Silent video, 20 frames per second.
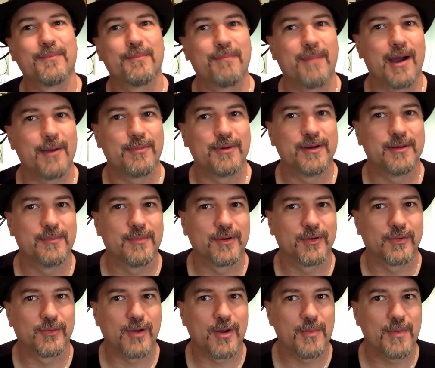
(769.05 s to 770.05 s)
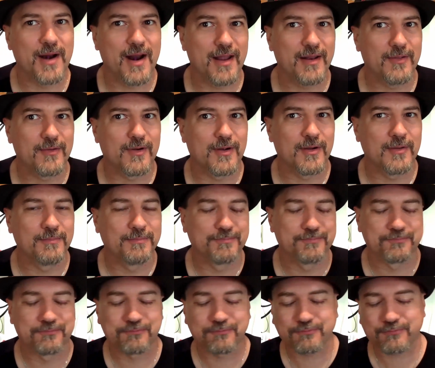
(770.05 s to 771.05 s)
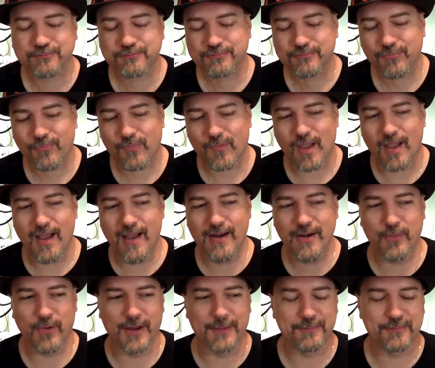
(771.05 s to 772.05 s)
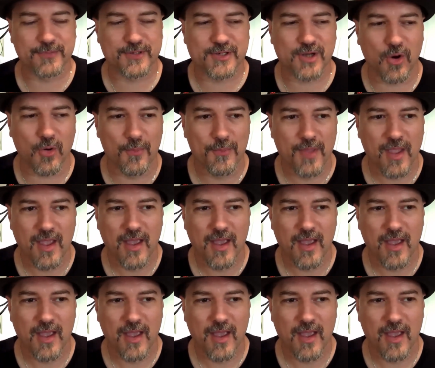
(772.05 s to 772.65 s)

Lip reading: Pop into the middle realm, another realm. Anyway, so,